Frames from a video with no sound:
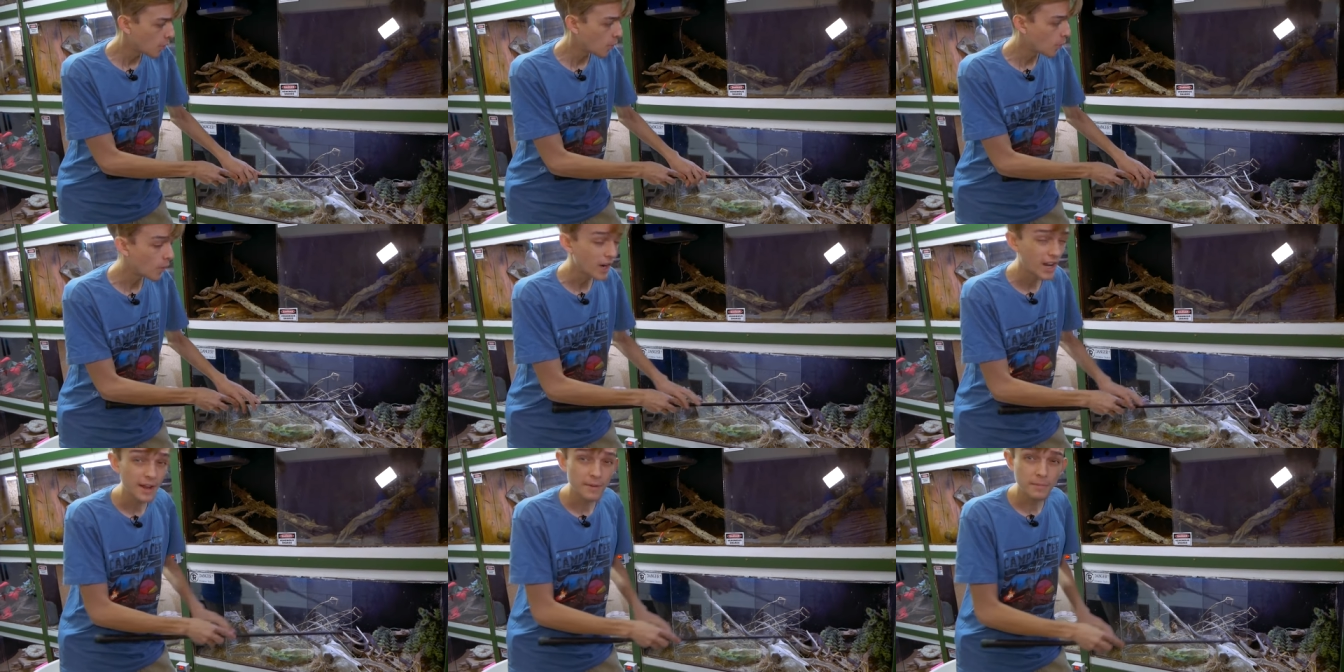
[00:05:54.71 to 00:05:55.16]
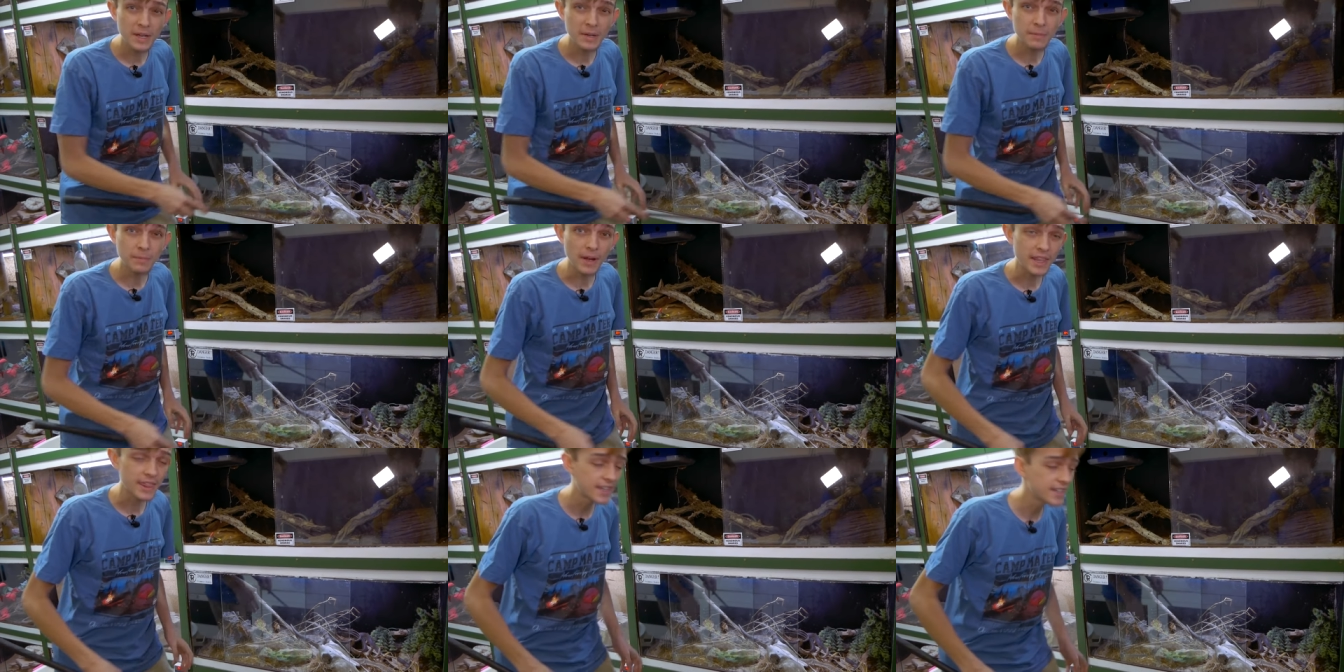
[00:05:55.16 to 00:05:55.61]
What I
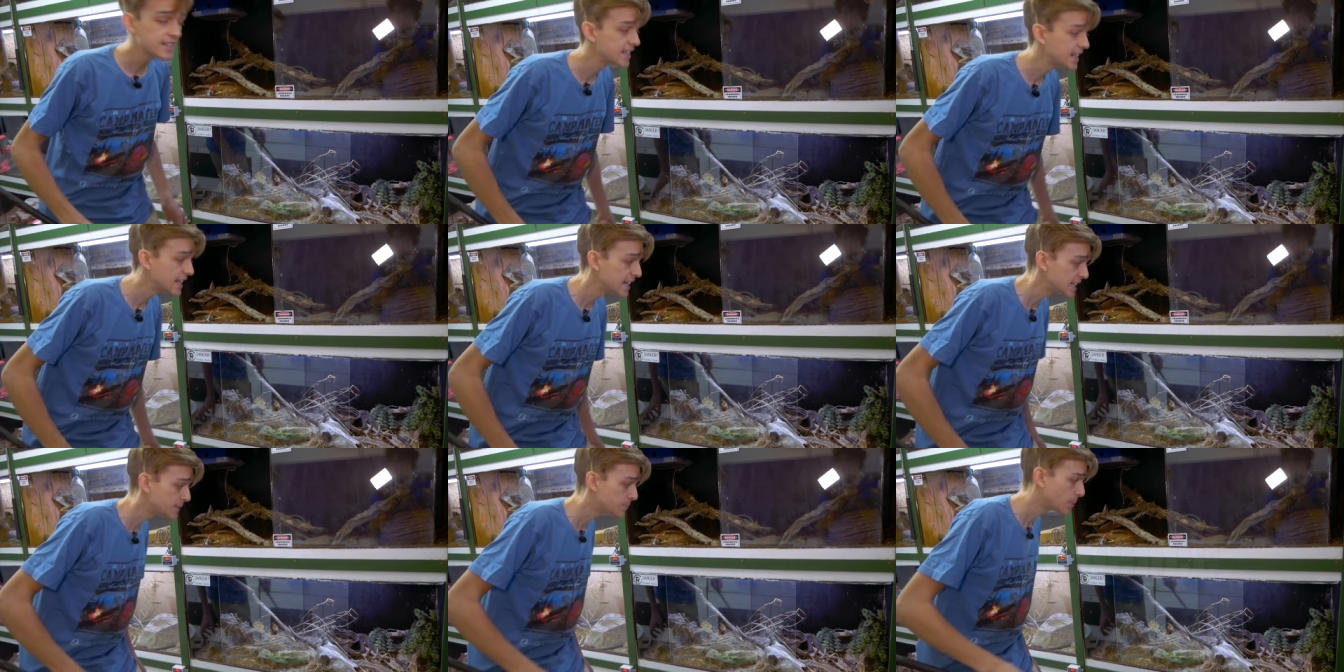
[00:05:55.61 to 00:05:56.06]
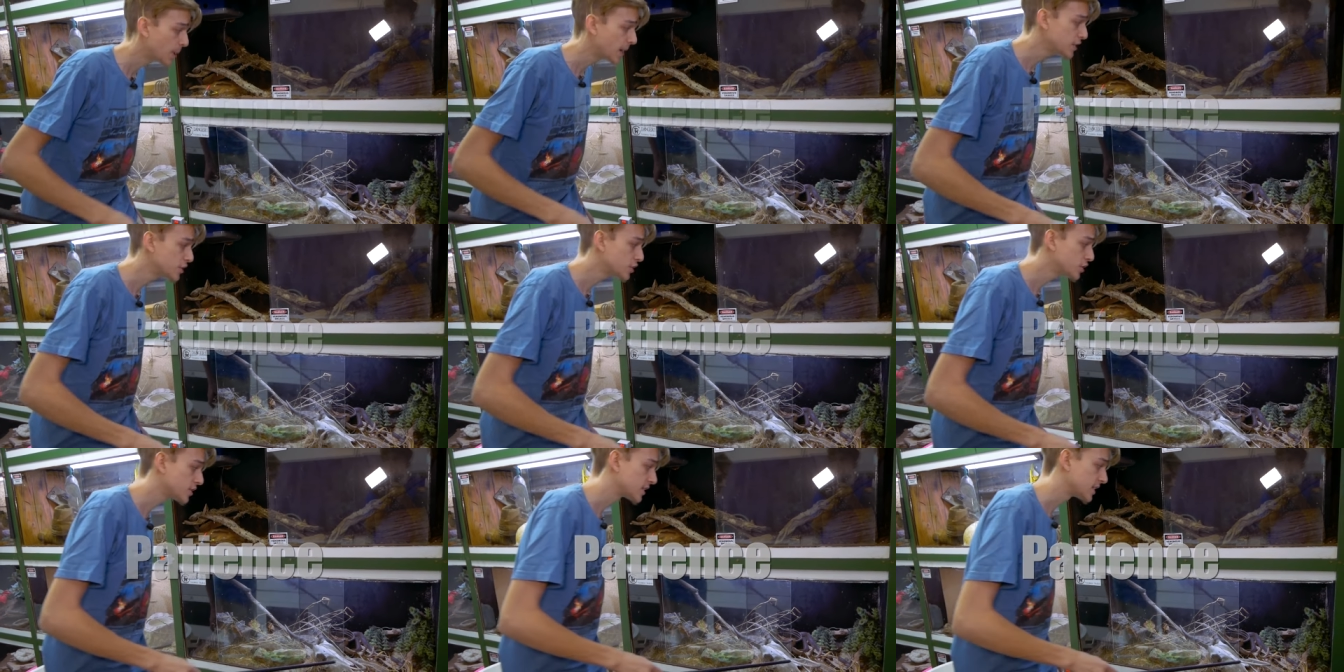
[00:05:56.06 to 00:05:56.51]
mean by this is
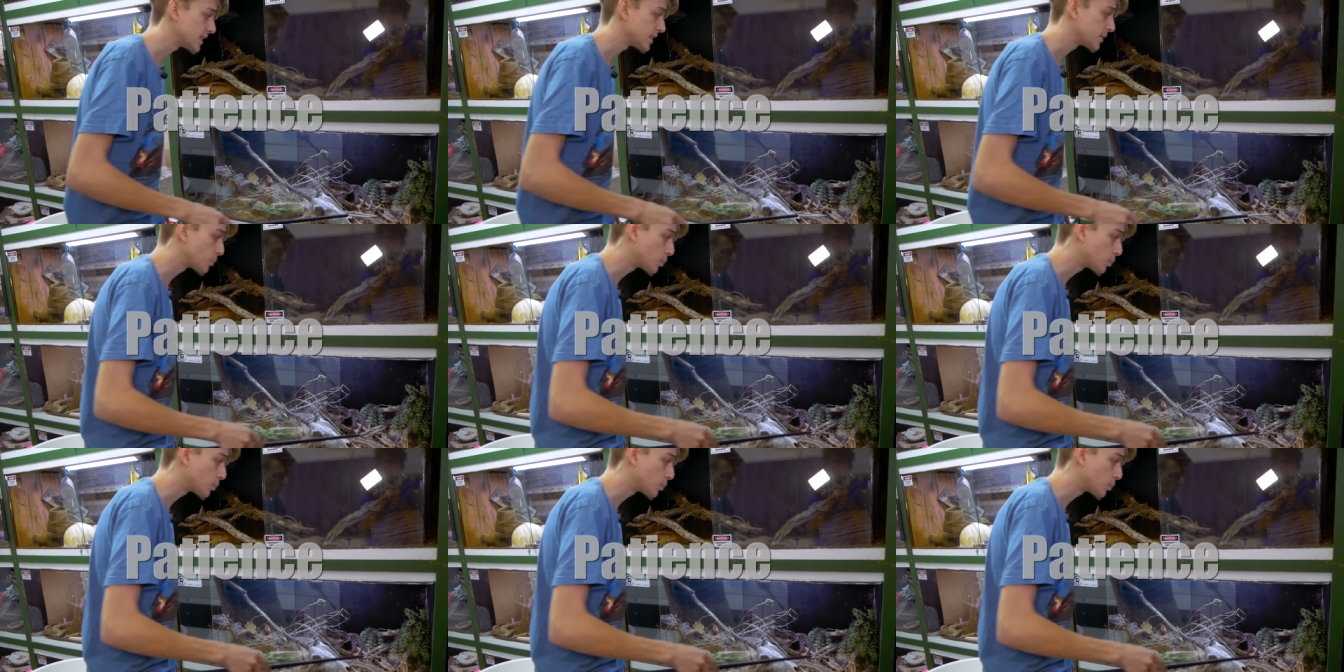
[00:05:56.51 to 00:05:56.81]
patience is